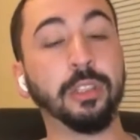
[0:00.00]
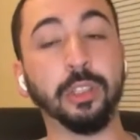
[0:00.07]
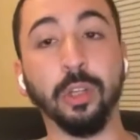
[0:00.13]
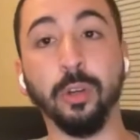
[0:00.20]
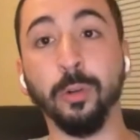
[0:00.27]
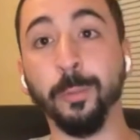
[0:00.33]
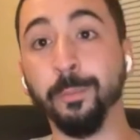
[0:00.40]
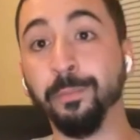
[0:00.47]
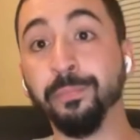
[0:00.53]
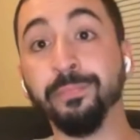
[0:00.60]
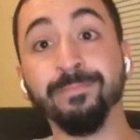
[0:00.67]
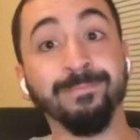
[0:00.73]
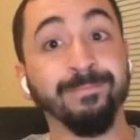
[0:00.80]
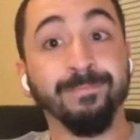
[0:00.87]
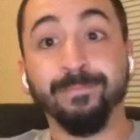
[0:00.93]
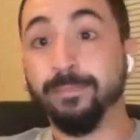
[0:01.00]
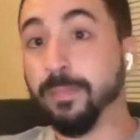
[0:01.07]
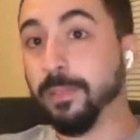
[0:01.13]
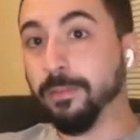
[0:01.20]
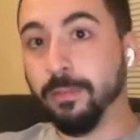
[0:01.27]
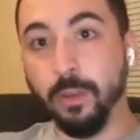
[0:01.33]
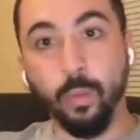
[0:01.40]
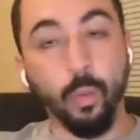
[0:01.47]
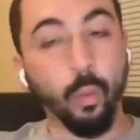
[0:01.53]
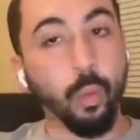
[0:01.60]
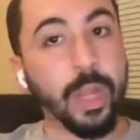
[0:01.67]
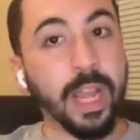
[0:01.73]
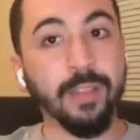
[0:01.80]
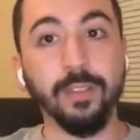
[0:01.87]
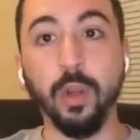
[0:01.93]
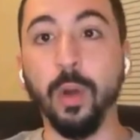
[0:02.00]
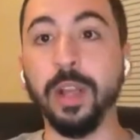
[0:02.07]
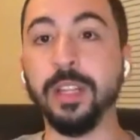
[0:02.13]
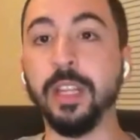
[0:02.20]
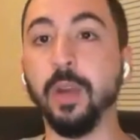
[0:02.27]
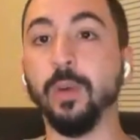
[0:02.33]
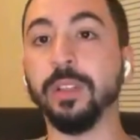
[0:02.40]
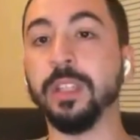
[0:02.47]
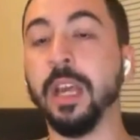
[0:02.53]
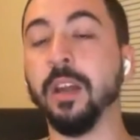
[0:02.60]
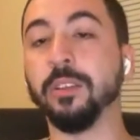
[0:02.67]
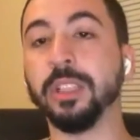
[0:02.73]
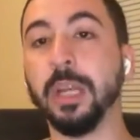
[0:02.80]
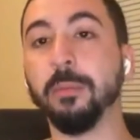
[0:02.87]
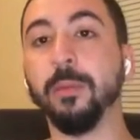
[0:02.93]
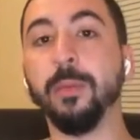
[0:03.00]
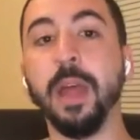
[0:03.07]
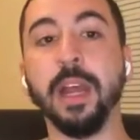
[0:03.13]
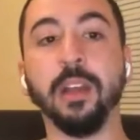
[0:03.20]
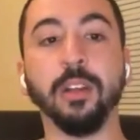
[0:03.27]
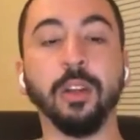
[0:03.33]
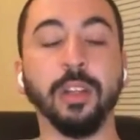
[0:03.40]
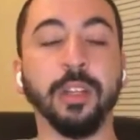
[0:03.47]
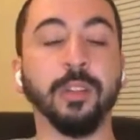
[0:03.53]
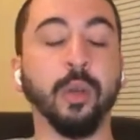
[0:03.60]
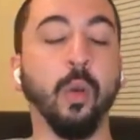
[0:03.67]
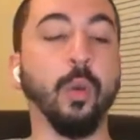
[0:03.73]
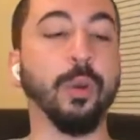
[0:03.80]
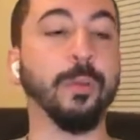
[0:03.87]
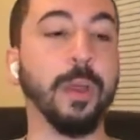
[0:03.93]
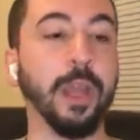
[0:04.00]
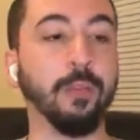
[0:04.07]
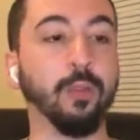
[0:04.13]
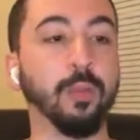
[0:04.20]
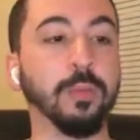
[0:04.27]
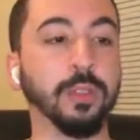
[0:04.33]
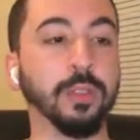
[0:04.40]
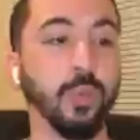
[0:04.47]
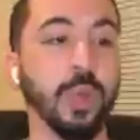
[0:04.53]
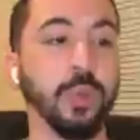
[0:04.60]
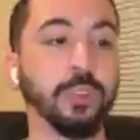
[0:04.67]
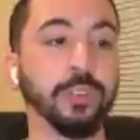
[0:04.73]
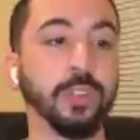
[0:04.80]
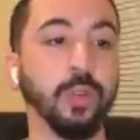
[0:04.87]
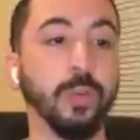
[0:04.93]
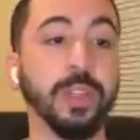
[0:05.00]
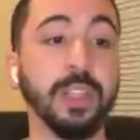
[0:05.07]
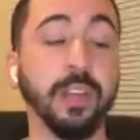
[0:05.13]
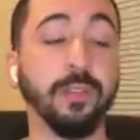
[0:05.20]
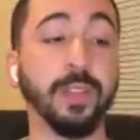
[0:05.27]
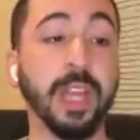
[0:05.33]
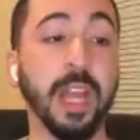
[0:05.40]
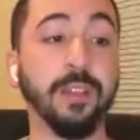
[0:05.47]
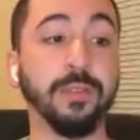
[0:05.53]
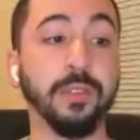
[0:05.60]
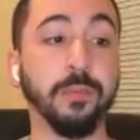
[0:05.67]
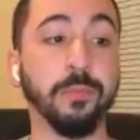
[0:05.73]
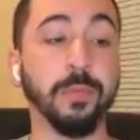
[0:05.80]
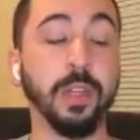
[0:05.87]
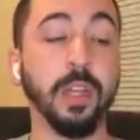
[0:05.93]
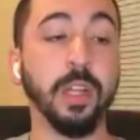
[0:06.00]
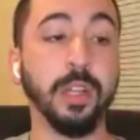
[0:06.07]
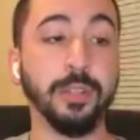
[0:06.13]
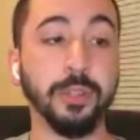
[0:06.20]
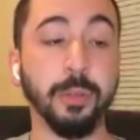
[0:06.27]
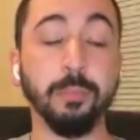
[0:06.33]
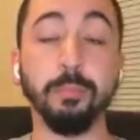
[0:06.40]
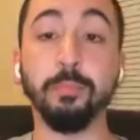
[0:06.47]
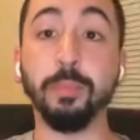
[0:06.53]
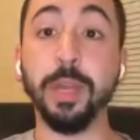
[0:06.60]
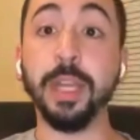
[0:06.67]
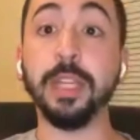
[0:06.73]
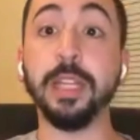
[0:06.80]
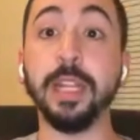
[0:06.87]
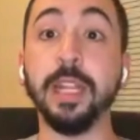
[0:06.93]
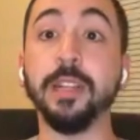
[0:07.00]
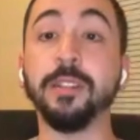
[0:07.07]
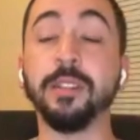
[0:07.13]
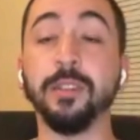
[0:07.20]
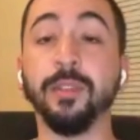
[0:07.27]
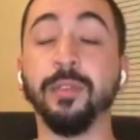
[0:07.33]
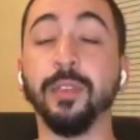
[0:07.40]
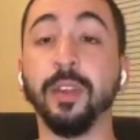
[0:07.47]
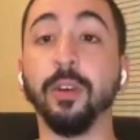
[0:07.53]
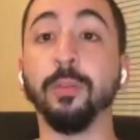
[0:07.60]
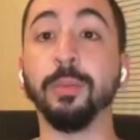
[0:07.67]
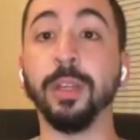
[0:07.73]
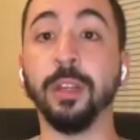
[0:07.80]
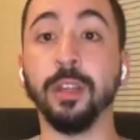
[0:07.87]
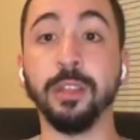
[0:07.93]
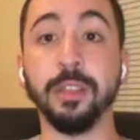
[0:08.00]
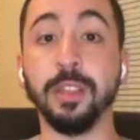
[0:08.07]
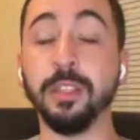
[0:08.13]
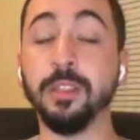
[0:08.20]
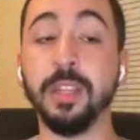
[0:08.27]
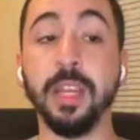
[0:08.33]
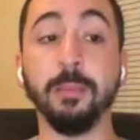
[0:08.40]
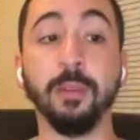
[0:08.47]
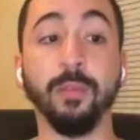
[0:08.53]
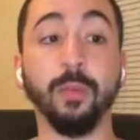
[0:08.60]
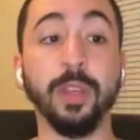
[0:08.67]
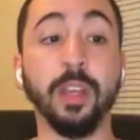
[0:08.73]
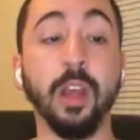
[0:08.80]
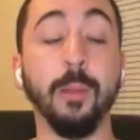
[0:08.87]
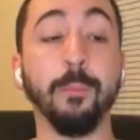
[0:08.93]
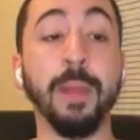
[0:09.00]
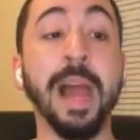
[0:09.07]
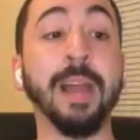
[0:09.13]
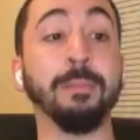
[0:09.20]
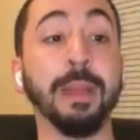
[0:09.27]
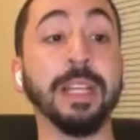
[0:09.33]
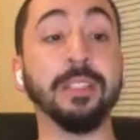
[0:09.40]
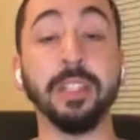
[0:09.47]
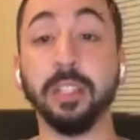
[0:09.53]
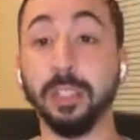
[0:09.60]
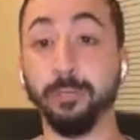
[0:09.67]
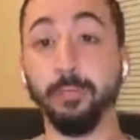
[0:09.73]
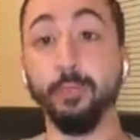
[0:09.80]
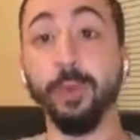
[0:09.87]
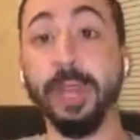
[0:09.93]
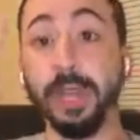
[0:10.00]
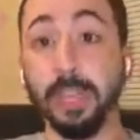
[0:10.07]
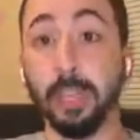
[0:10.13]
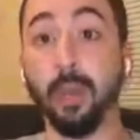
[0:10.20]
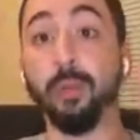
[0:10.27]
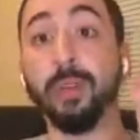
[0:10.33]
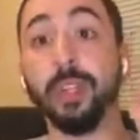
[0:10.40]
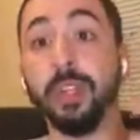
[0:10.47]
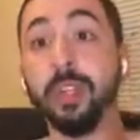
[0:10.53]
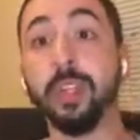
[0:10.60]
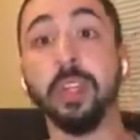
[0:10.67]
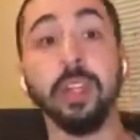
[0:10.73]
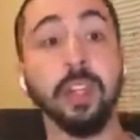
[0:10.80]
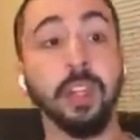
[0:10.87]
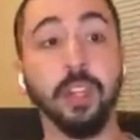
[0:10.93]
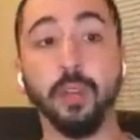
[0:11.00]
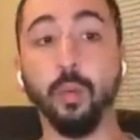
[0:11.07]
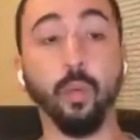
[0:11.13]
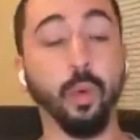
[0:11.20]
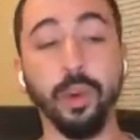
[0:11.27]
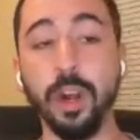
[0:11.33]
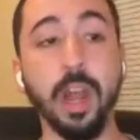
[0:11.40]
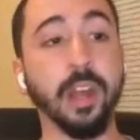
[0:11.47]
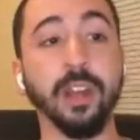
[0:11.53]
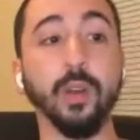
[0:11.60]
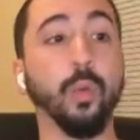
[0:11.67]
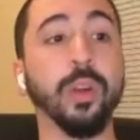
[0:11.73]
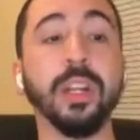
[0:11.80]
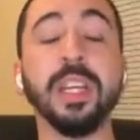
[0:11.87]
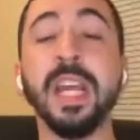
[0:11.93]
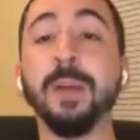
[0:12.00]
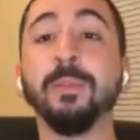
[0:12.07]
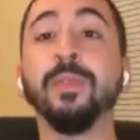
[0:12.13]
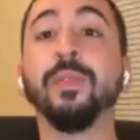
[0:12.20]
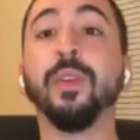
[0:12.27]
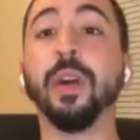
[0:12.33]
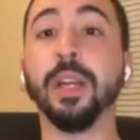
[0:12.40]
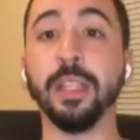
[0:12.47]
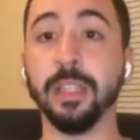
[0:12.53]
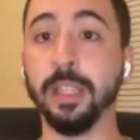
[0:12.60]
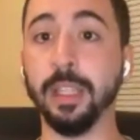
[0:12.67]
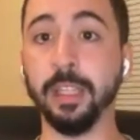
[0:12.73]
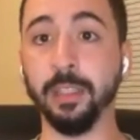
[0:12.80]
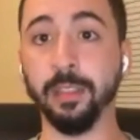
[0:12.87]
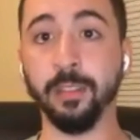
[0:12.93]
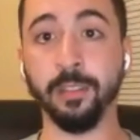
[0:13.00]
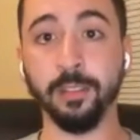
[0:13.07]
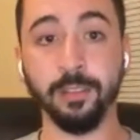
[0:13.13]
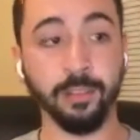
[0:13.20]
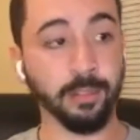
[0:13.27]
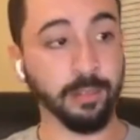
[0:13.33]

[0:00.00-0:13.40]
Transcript: So we have no idea what the hell is coming back in the cornerback room as well. So we definitely have some big needs to fill, because this team, if we come back basically reloaded, we're not going to win a damn fucking thing.